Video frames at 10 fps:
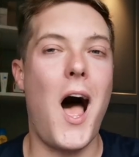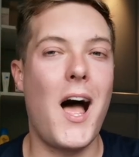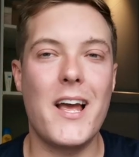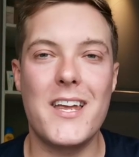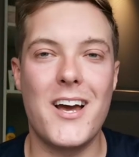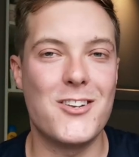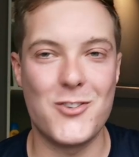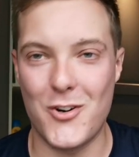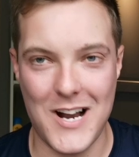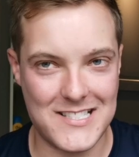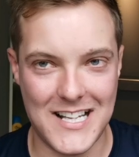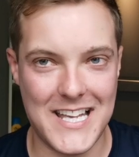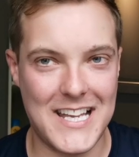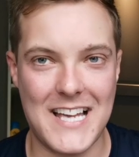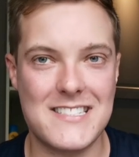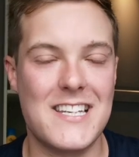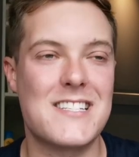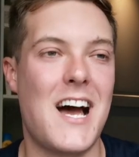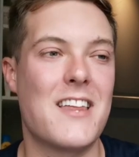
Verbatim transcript: I adore azelaic acid.